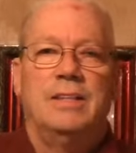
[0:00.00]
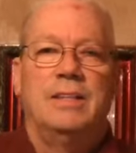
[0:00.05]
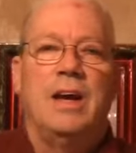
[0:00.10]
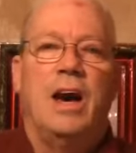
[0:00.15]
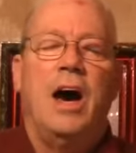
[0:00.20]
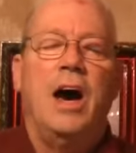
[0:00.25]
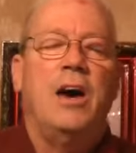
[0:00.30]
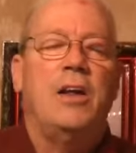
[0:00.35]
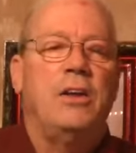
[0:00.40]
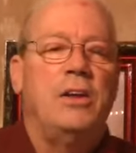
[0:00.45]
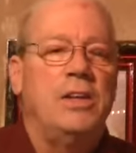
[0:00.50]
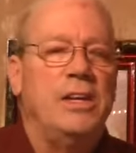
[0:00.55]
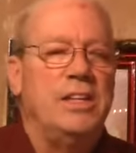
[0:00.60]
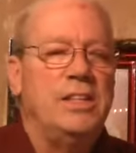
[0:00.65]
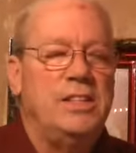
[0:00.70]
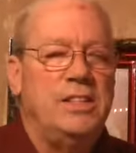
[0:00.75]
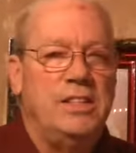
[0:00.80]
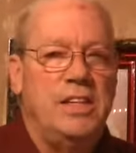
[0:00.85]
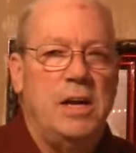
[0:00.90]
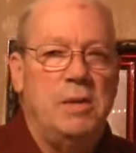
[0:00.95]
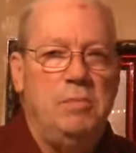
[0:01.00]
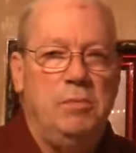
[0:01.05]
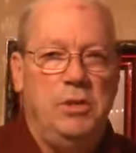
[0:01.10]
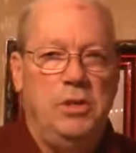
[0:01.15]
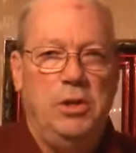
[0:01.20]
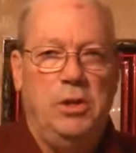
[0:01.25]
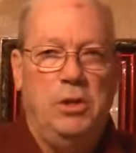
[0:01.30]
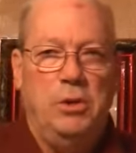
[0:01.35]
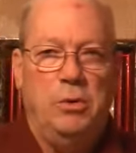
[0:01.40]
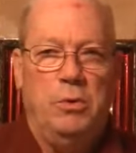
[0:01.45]
God will
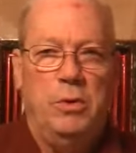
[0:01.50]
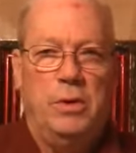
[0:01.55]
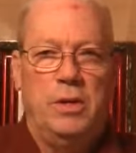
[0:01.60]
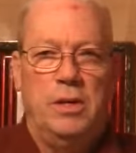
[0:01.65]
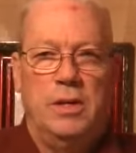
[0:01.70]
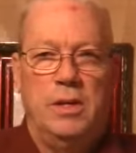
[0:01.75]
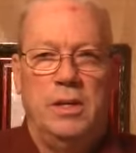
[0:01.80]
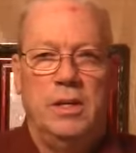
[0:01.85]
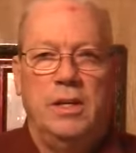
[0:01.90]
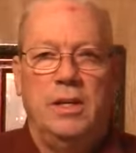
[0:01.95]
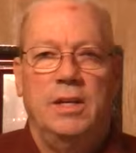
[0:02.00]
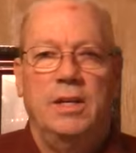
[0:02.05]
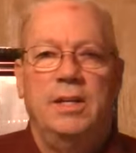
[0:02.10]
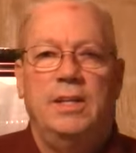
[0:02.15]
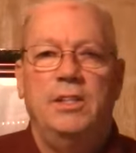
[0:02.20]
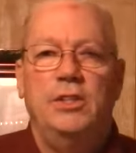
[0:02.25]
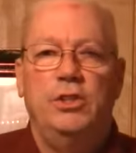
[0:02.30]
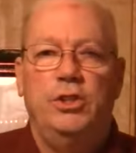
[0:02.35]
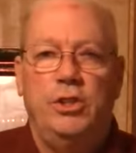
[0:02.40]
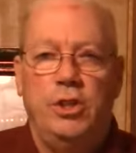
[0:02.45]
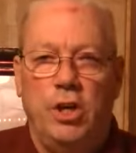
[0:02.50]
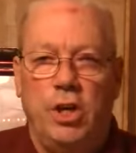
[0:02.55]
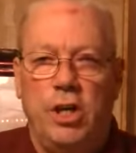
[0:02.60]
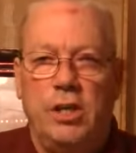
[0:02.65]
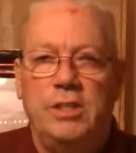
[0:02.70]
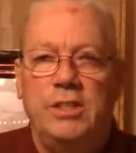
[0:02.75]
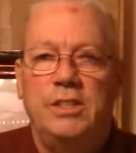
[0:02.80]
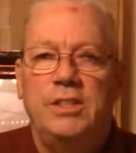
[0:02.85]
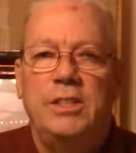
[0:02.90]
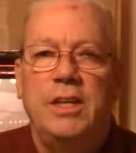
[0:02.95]
accept you
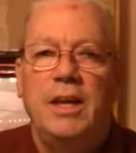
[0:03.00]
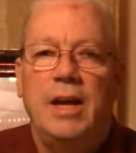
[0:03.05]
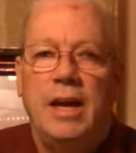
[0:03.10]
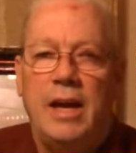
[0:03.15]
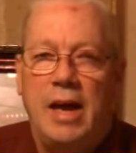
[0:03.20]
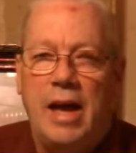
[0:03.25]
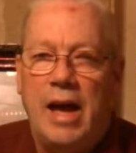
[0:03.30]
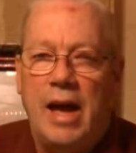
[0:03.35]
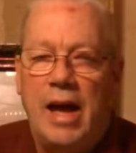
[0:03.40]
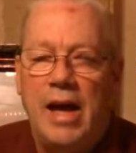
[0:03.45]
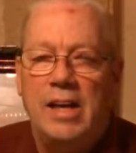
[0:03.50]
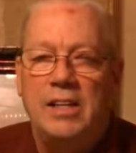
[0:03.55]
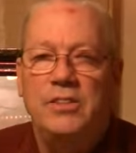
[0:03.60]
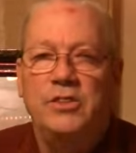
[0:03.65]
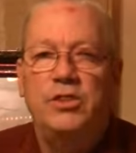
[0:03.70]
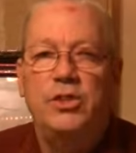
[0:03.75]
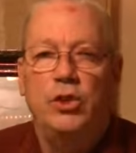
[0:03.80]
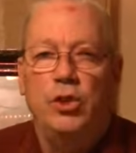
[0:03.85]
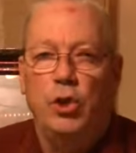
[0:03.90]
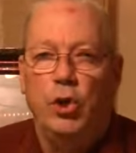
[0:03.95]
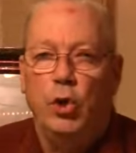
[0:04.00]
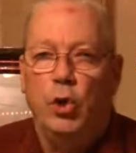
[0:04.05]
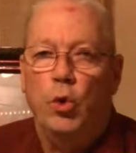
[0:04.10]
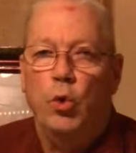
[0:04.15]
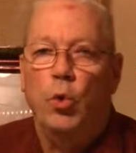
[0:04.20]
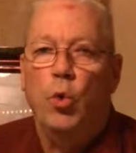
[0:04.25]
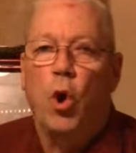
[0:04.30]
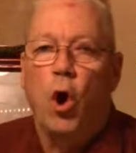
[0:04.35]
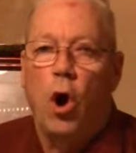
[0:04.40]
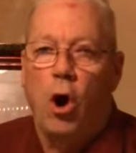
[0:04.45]
just as you
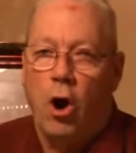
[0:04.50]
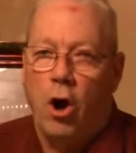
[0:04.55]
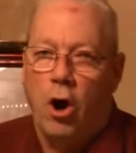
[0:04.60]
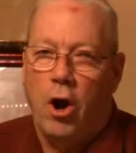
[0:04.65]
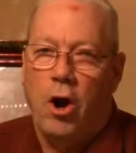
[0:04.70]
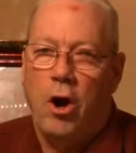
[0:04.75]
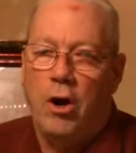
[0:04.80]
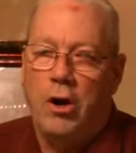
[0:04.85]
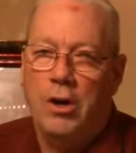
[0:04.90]
are.